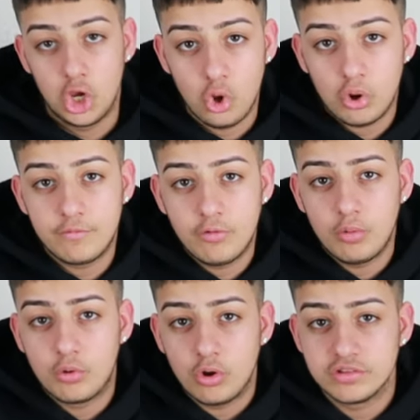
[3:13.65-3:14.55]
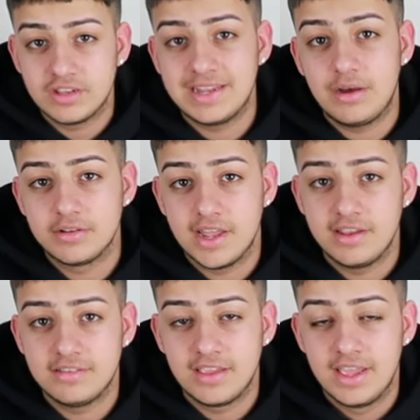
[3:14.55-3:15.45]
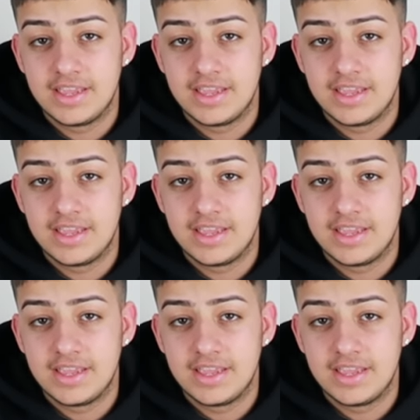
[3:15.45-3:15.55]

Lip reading: long form content nowadays